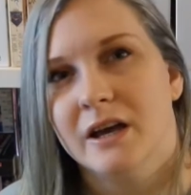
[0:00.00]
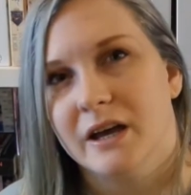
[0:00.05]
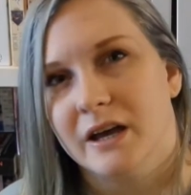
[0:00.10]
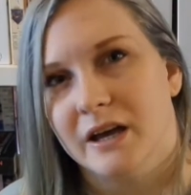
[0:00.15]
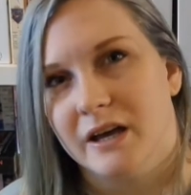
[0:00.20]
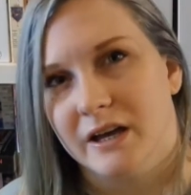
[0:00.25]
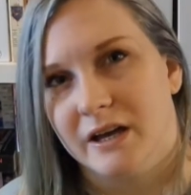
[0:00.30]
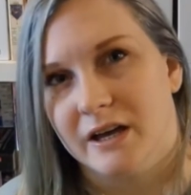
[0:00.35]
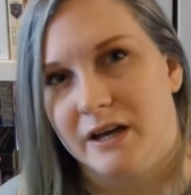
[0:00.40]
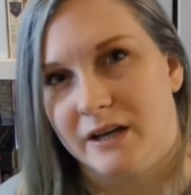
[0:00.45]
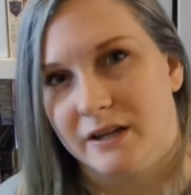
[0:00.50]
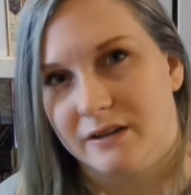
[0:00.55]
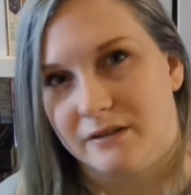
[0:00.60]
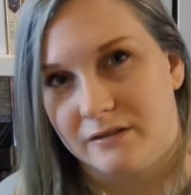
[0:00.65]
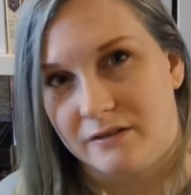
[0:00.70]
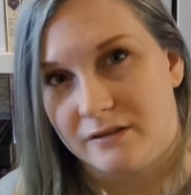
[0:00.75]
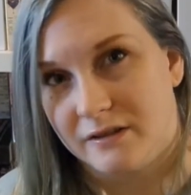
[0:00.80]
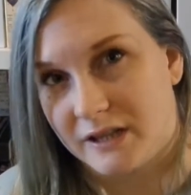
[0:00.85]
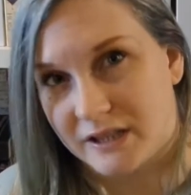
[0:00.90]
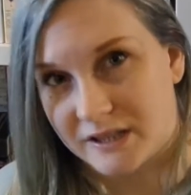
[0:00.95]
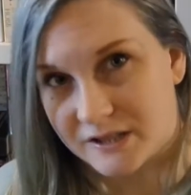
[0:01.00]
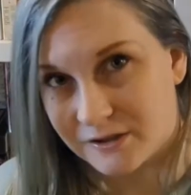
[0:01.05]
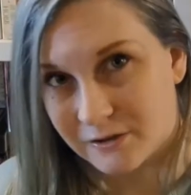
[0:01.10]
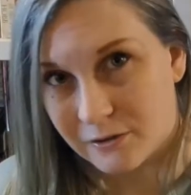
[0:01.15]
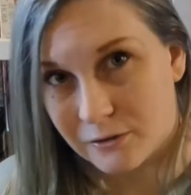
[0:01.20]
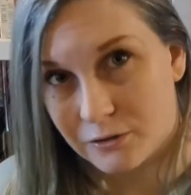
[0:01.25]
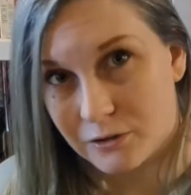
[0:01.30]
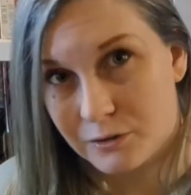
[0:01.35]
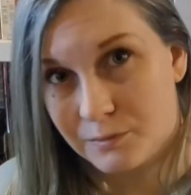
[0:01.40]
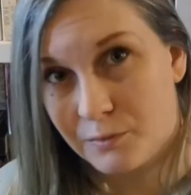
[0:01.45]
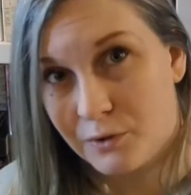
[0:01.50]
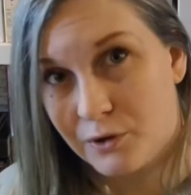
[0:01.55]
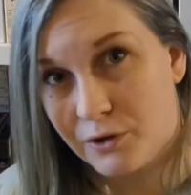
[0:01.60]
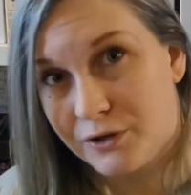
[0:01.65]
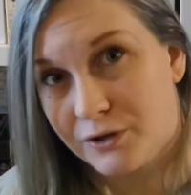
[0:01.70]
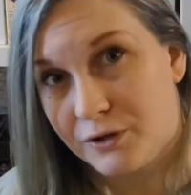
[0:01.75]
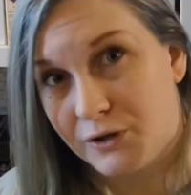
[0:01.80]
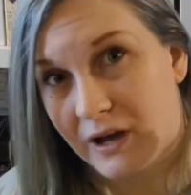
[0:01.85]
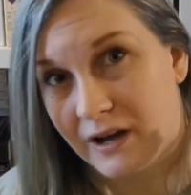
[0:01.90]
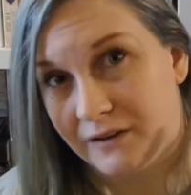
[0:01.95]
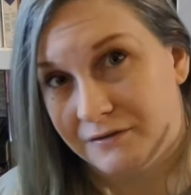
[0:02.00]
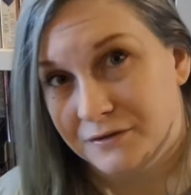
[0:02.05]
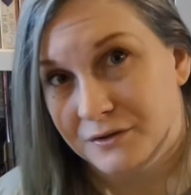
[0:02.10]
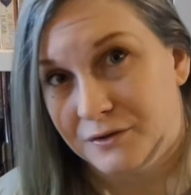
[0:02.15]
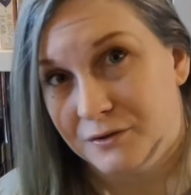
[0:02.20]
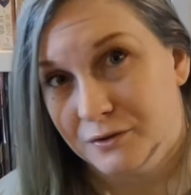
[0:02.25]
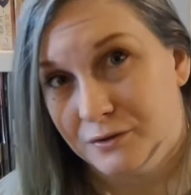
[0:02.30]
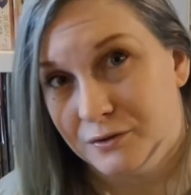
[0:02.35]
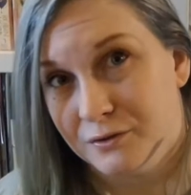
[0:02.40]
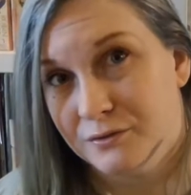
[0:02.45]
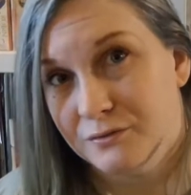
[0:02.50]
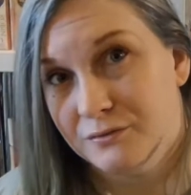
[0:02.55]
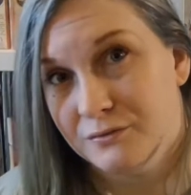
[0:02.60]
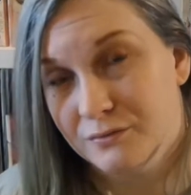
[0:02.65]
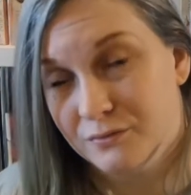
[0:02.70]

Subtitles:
And that's the third point, you have to